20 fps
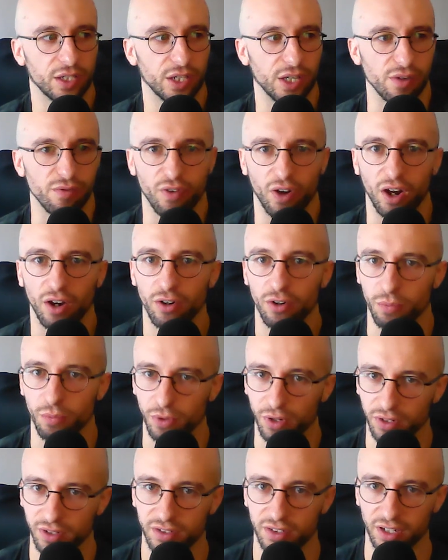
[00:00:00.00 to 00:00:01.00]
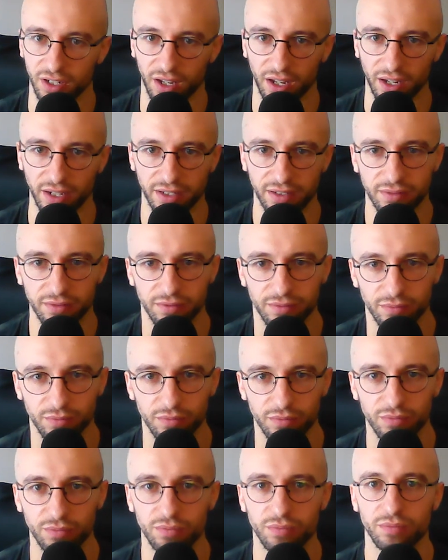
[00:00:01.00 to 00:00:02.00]
environment to like
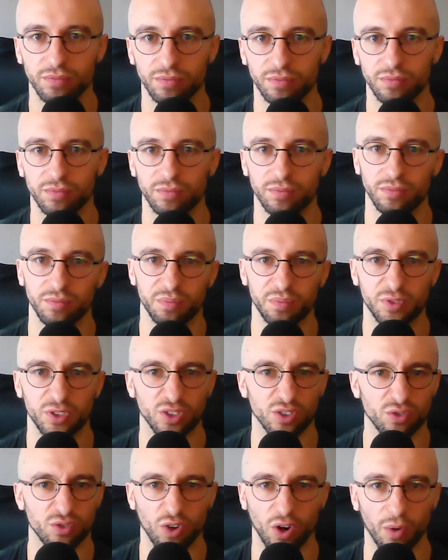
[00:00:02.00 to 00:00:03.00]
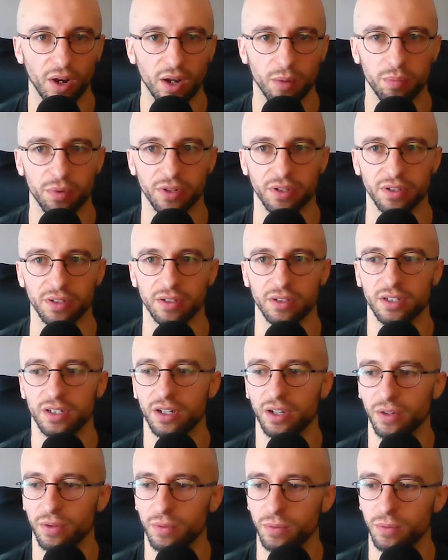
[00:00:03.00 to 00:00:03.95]
just grow up and you know it